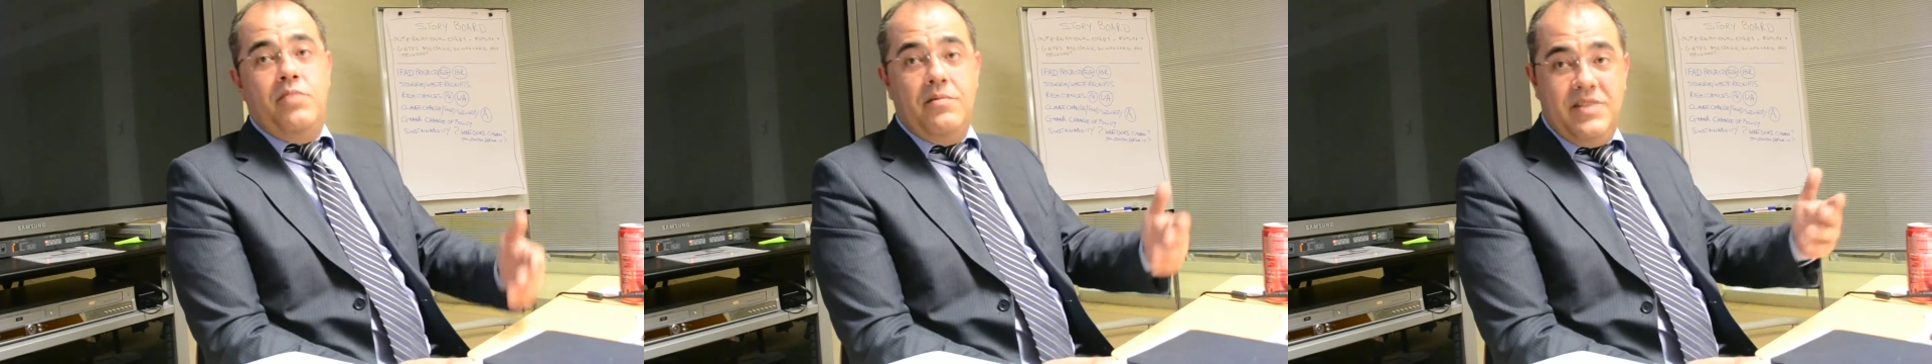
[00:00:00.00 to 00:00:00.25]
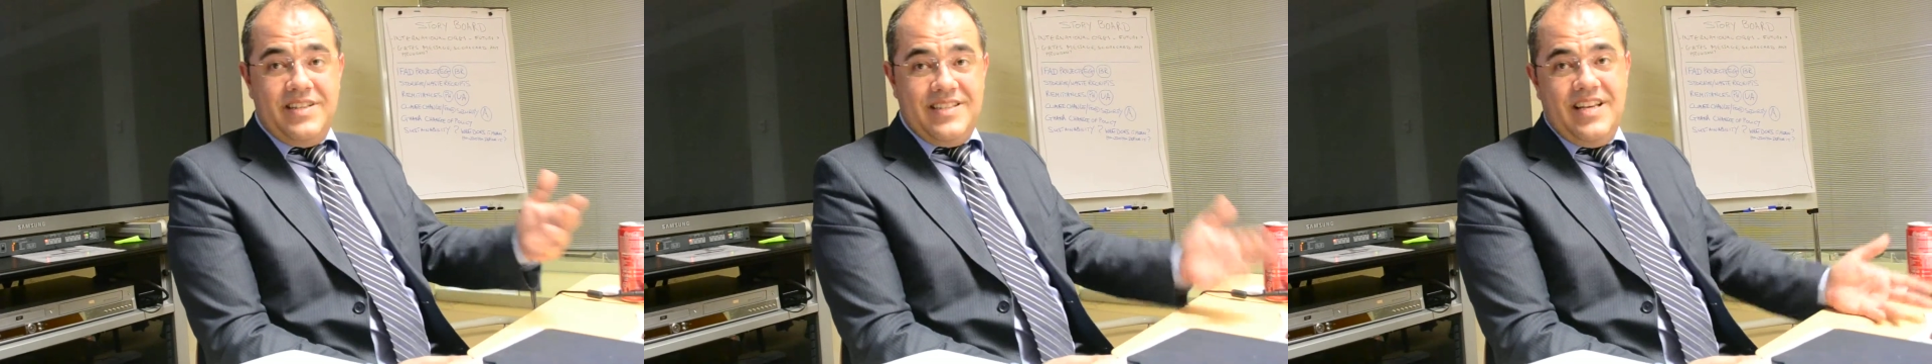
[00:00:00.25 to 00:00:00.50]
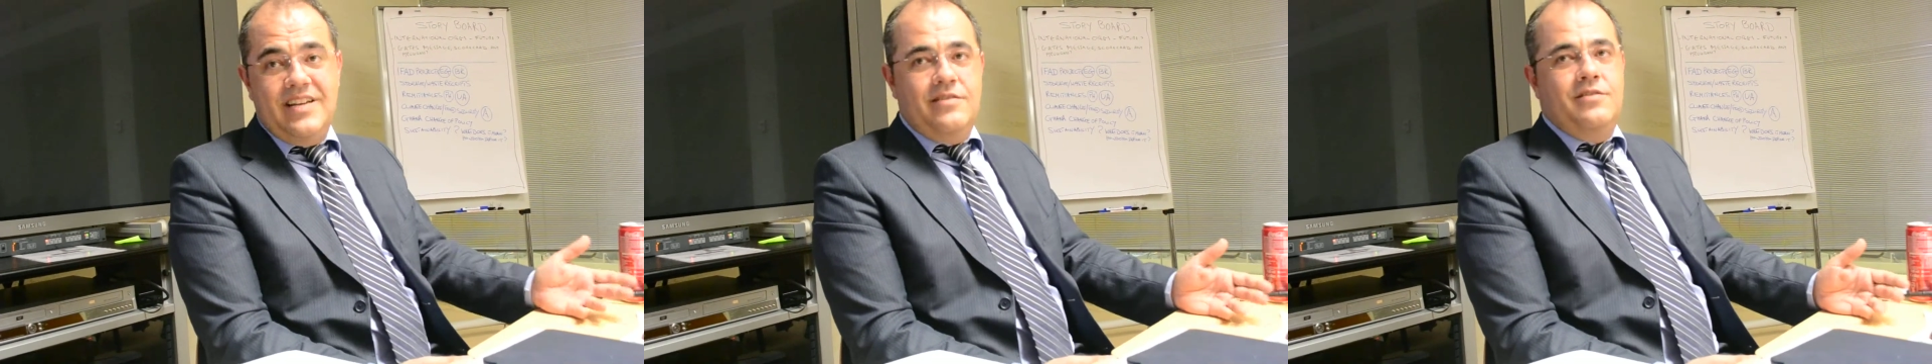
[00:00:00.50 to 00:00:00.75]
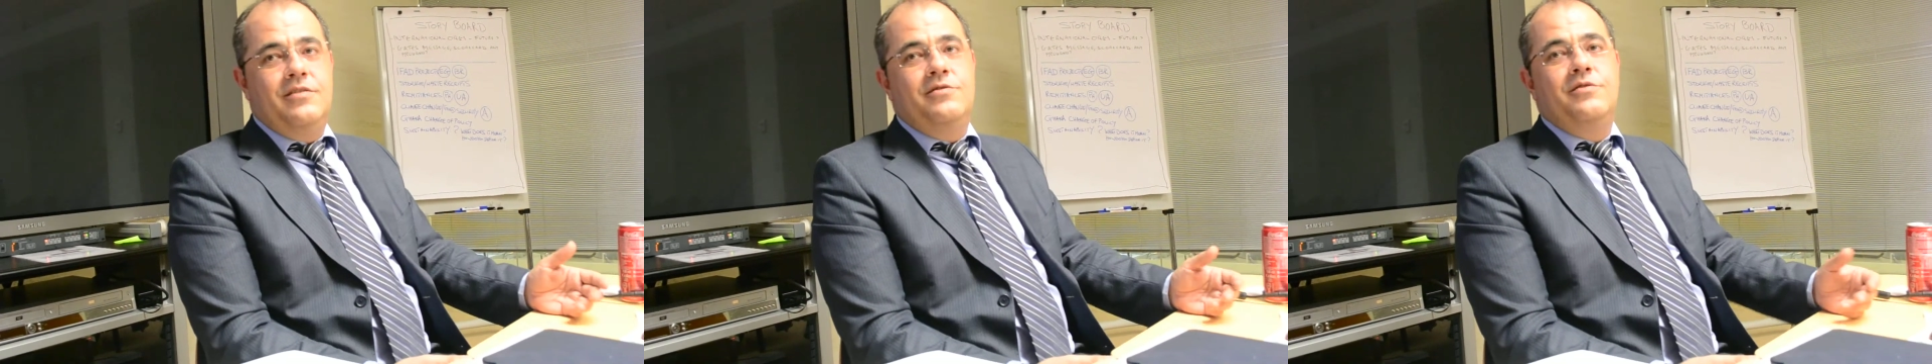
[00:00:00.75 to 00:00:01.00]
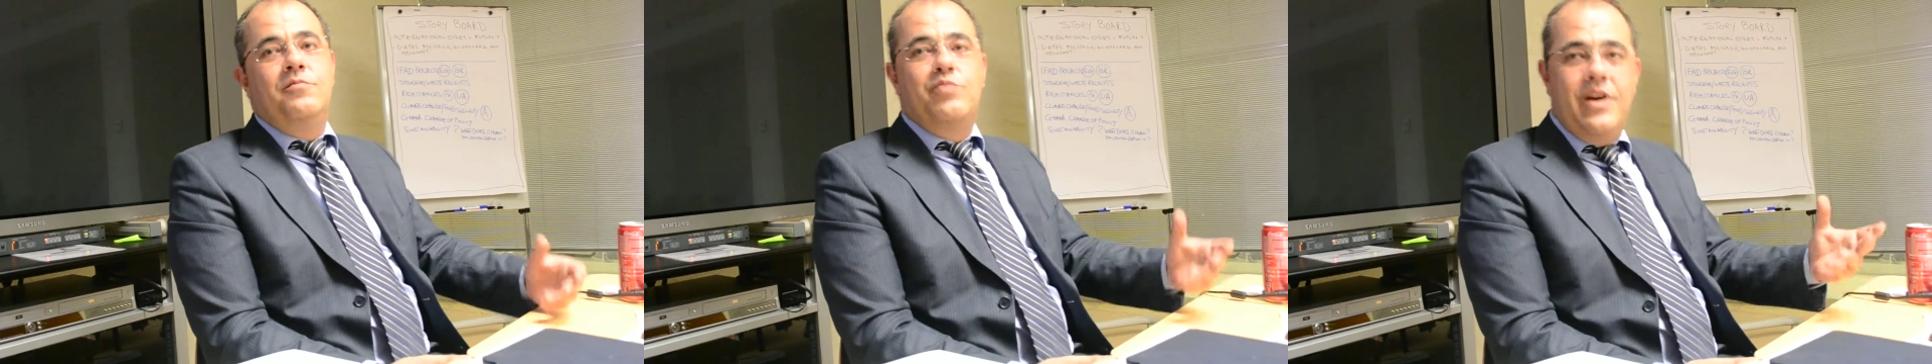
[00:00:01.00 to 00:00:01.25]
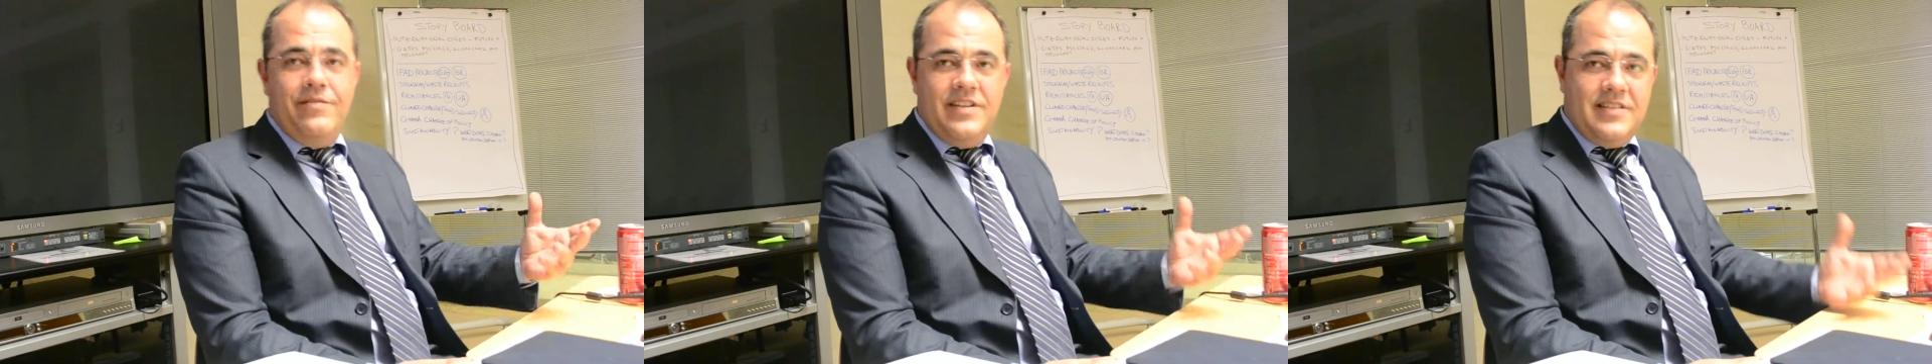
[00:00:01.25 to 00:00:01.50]
public sector, to the
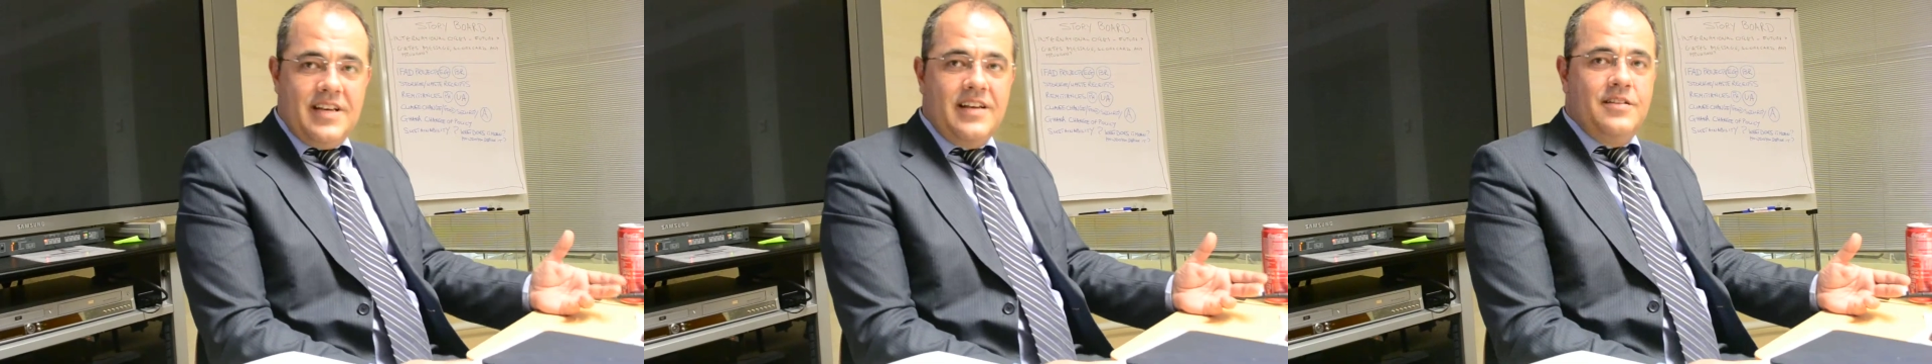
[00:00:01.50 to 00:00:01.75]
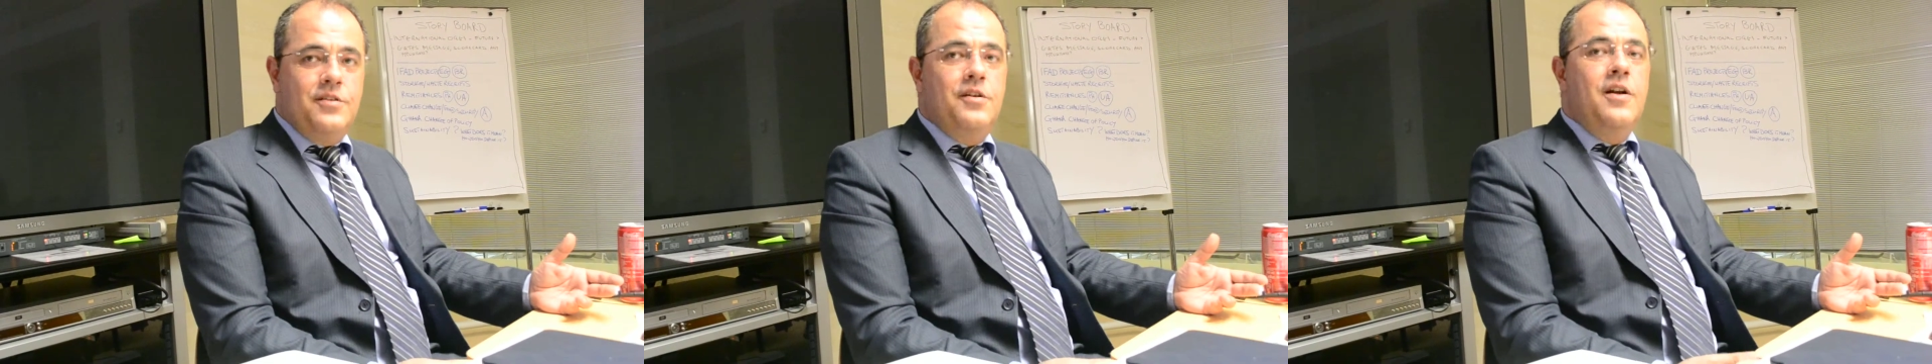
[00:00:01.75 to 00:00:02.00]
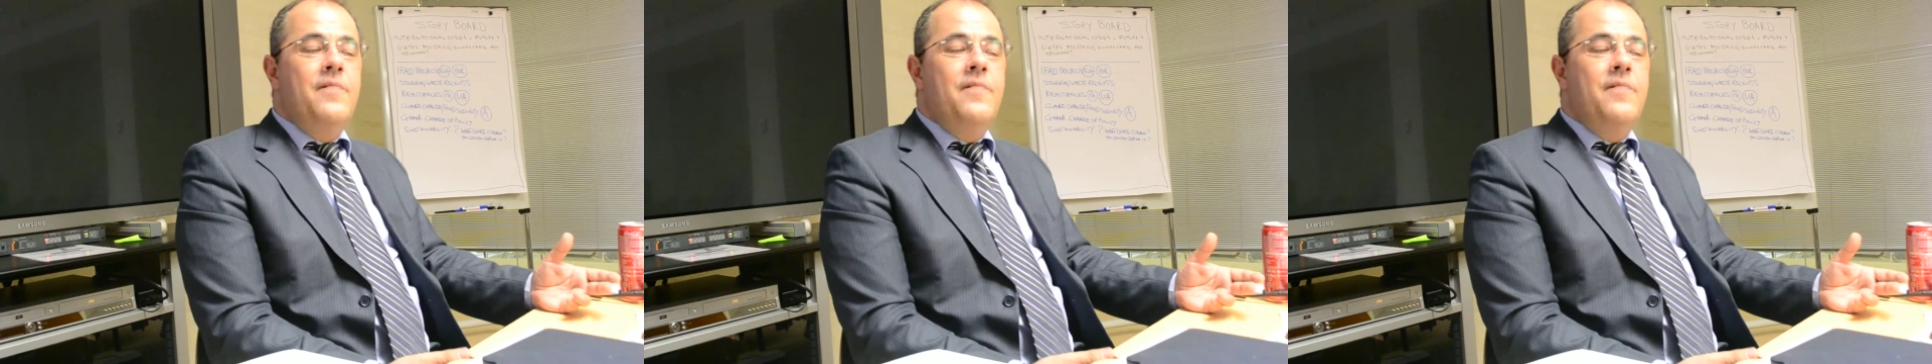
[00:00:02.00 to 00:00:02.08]
private sector.